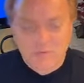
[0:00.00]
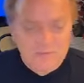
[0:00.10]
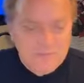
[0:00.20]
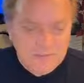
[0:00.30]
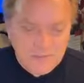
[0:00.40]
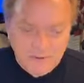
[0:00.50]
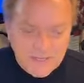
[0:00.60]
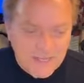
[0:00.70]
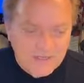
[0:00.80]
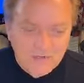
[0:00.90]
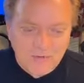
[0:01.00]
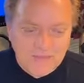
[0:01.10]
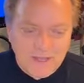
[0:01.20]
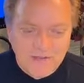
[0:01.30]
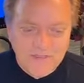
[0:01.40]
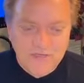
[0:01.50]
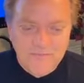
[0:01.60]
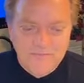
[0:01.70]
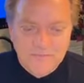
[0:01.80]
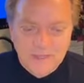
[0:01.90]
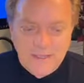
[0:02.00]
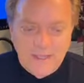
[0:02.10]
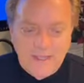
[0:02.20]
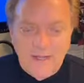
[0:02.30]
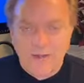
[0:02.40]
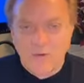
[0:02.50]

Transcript: people. I can't do it without you. And